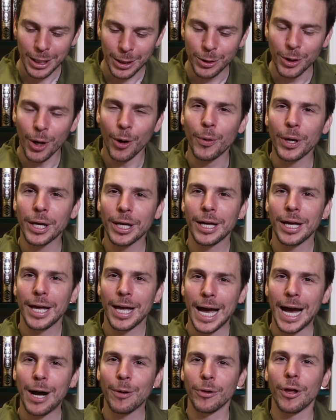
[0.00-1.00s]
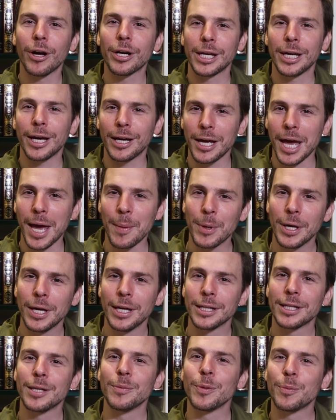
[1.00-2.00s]
knowing how lucky I am
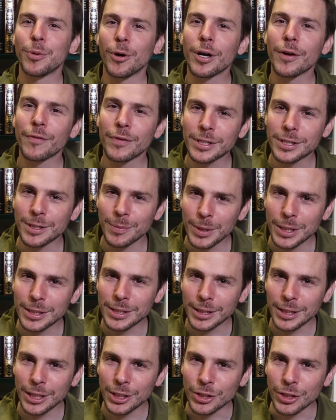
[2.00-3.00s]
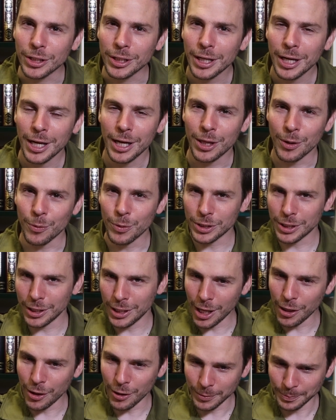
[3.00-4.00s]
to be part of this amazing nation. There was
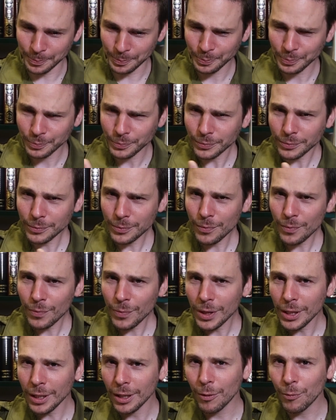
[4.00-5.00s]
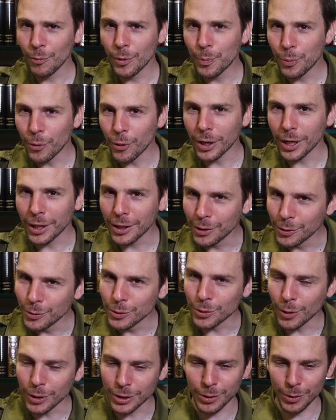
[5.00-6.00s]
another report on the
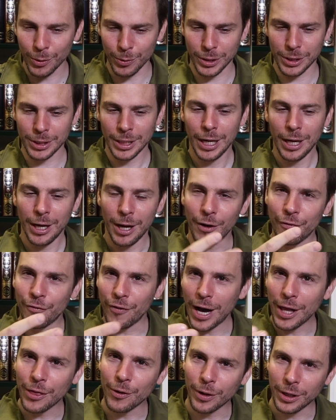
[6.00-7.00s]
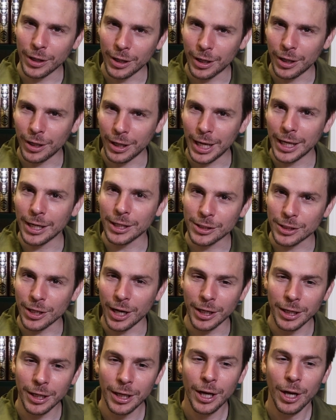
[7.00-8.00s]
news also. There was a father and a
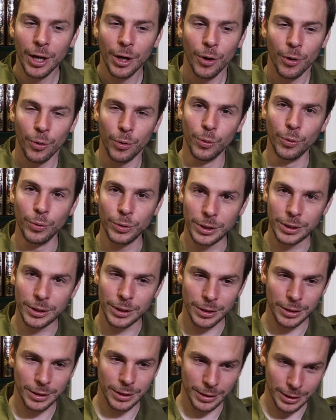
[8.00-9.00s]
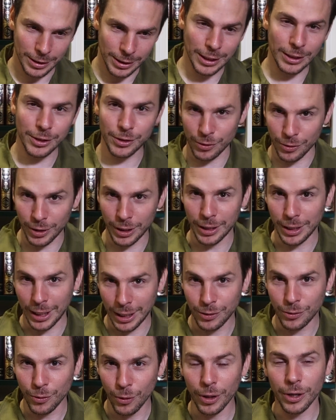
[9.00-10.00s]
son whose sister
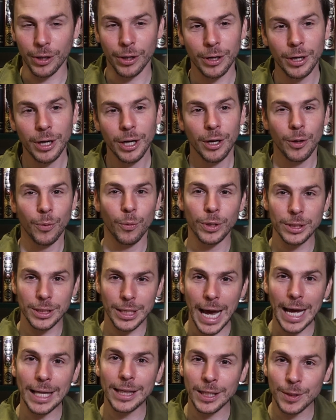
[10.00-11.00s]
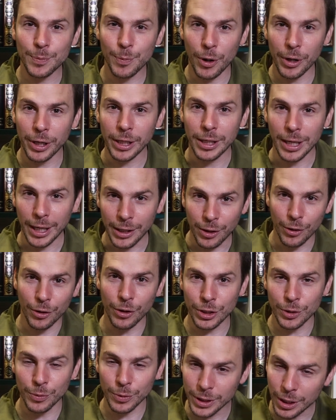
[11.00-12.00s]
and daughter was at this party, and they
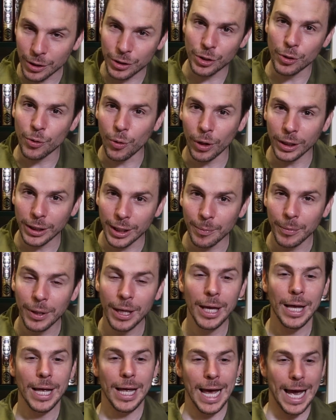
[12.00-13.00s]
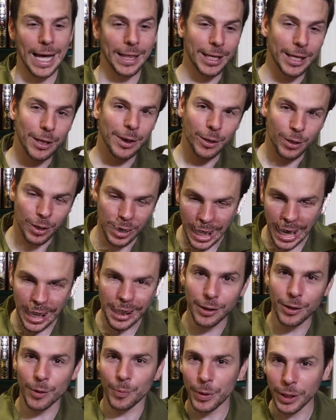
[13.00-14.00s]
heard she was there. She called him, and they got
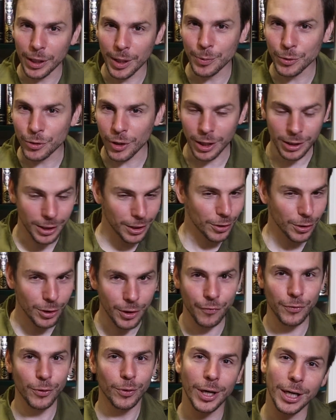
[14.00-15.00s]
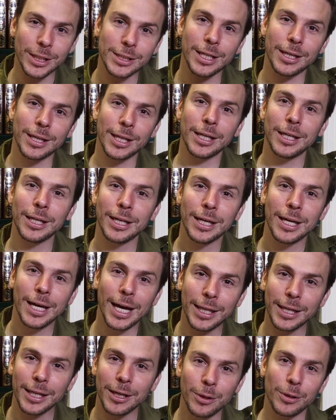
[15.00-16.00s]
in their pickup truck. They took a few guns, and
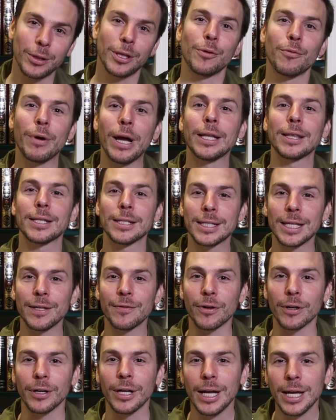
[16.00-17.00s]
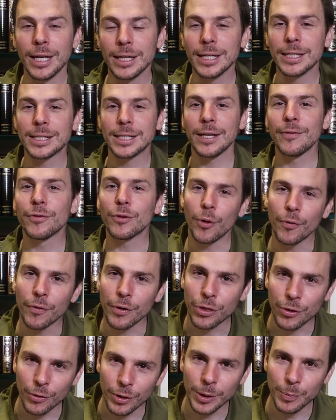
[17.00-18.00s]
they ran to save her. They saved over
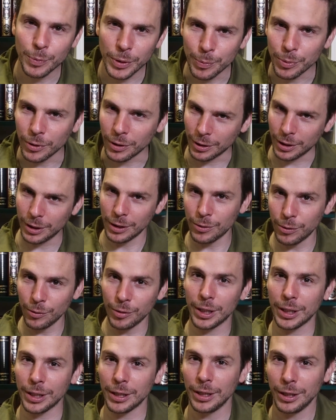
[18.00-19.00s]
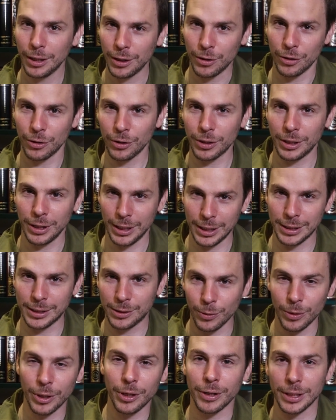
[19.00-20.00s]
30 people, including his
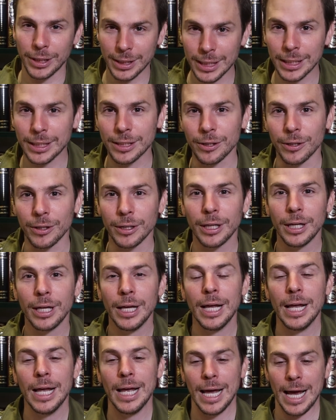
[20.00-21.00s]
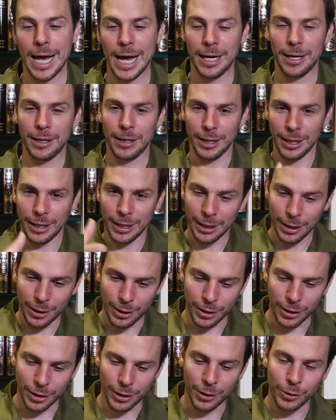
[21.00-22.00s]
daughter and his sister. And
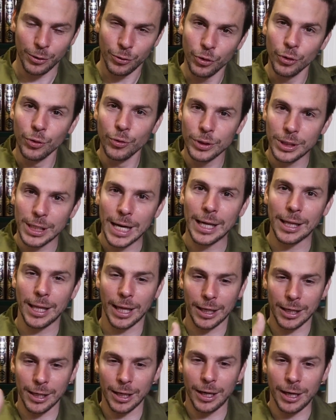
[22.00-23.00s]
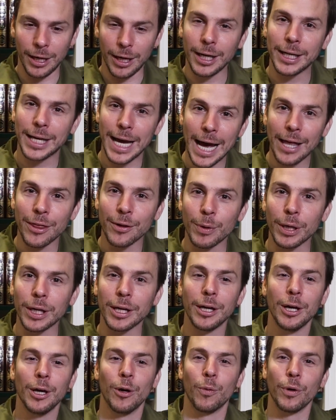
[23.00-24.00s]
the news had like a
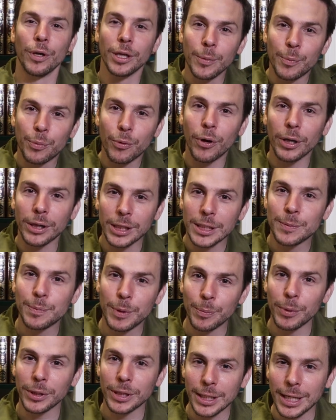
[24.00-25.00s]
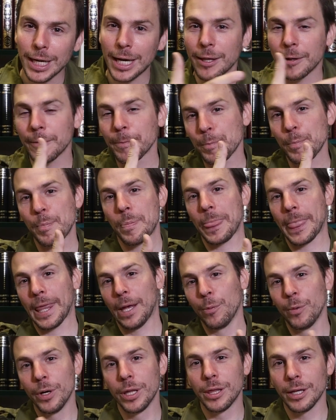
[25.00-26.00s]
gathering where they brought these people together
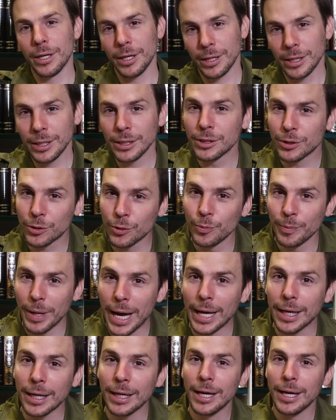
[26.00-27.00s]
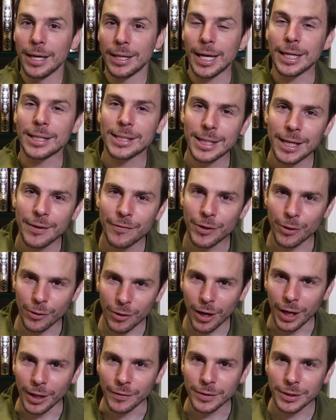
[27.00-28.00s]
with these 2 men that saved their
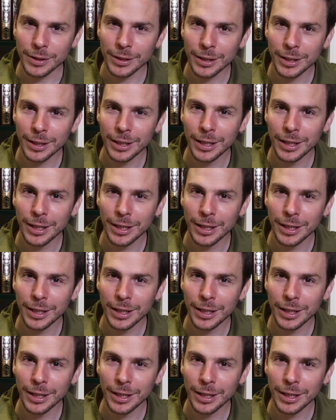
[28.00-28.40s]
lives.